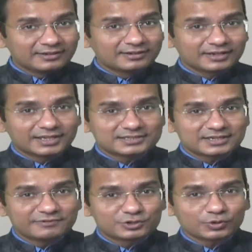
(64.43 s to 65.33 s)
you can say
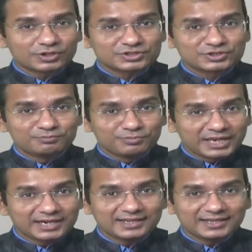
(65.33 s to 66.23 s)
which was
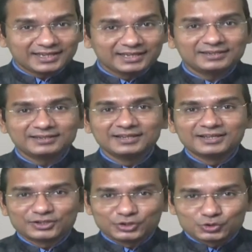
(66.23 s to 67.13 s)
made in
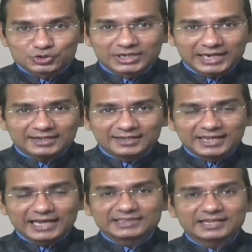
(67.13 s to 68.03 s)
New Zealand,
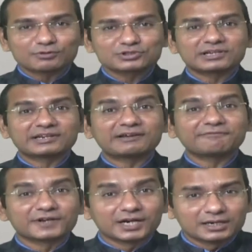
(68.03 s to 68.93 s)
and there was a
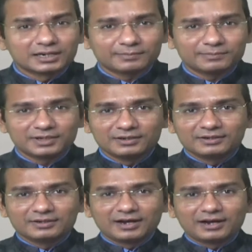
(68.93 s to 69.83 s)
referendum
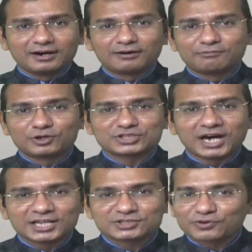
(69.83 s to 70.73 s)
was
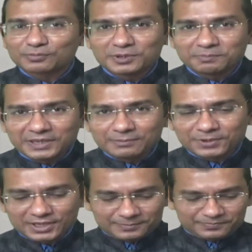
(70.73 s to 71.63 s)
asked from the
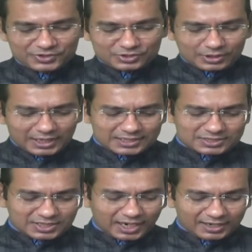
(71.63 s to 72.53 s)
people. So let us
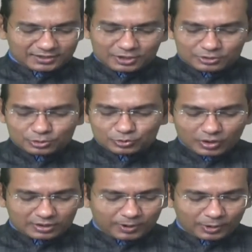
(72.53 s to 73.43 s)
start to
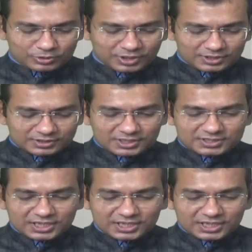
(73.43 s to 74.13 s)
talk about this